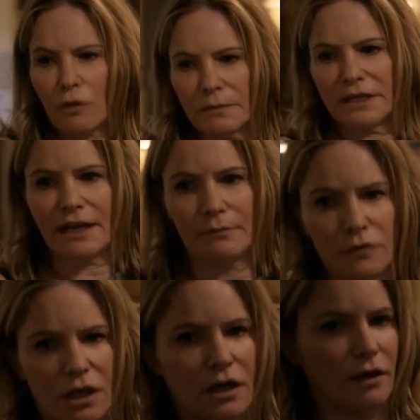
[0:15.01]
woman
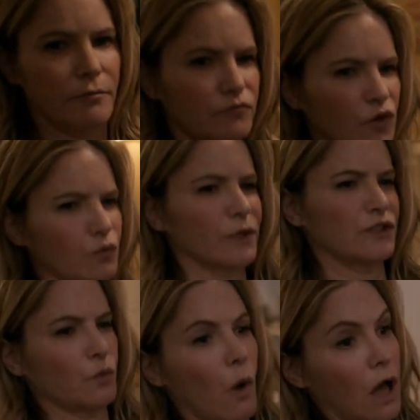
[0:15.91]
named um,
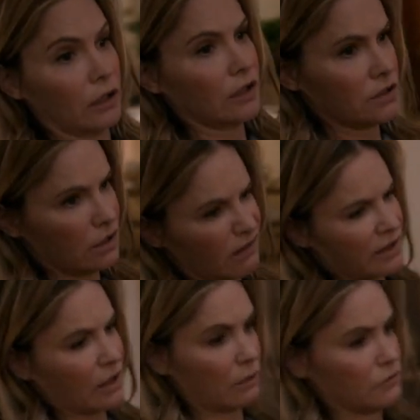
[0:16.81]
Rizwana. I
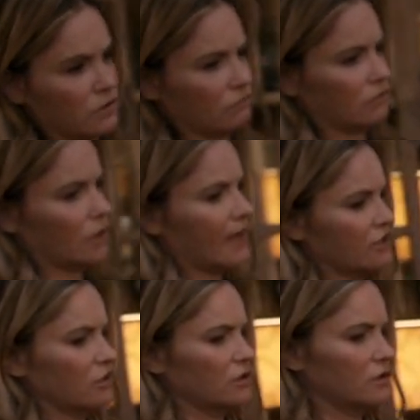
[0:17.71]
think I was
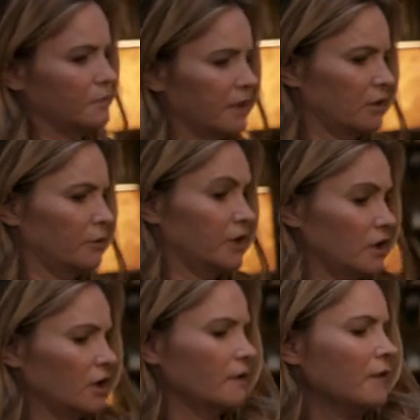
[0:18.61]
actually speaking with India.